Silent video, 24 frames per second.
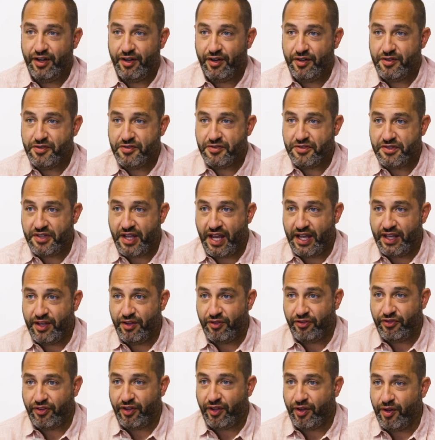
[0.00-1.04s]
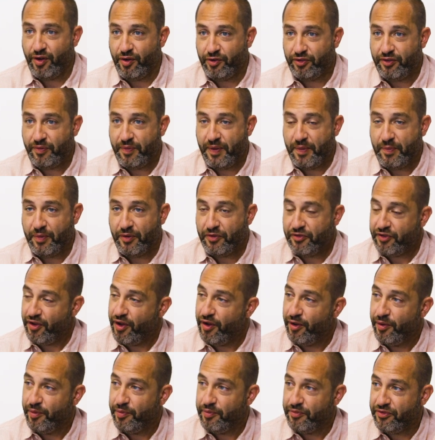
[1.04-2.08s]
years, I used to go to people's
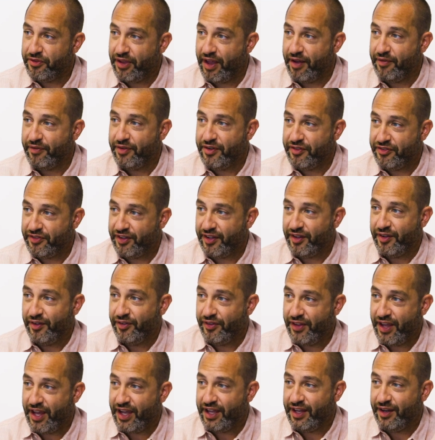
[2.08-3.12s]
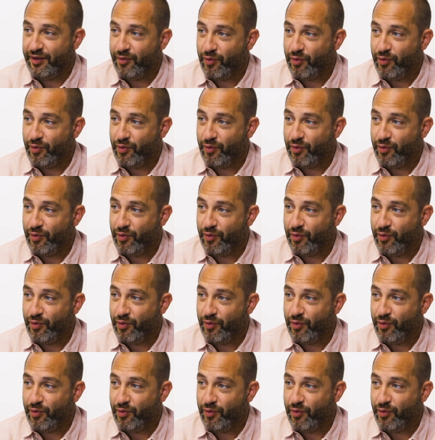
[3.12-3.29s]
homes every single night.